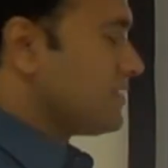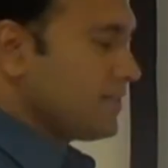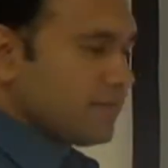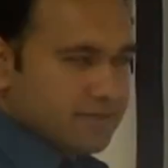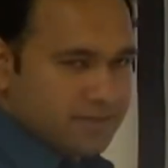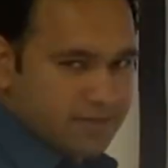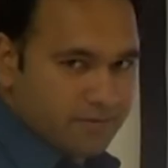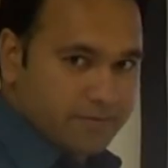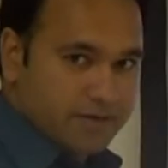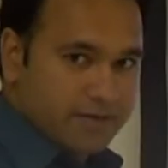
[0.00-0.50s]

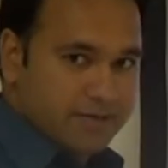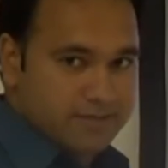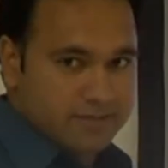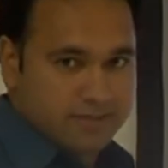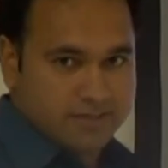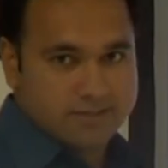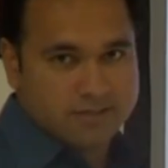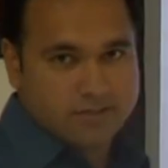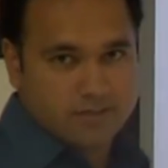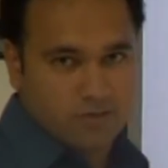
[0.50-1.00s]
just
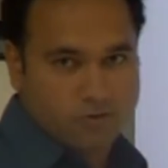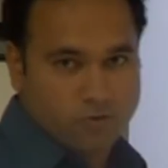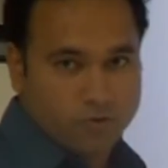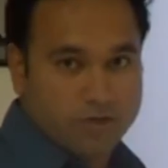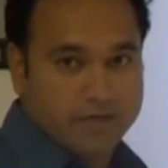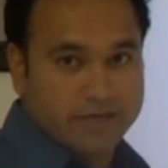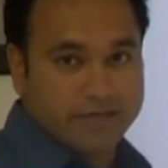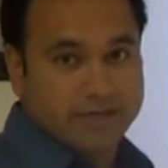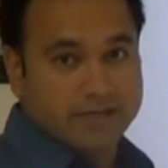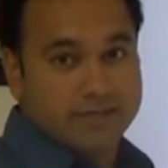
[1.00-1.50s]
summarizes the
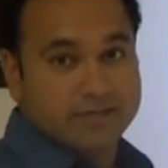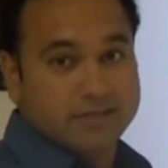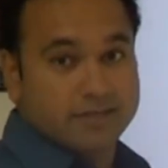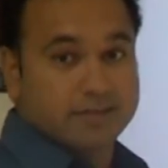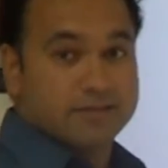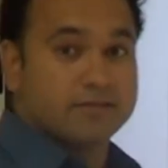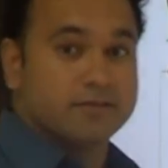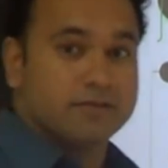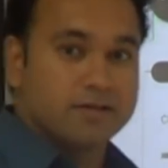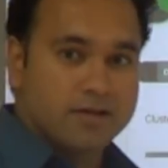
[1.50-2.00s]
whole details in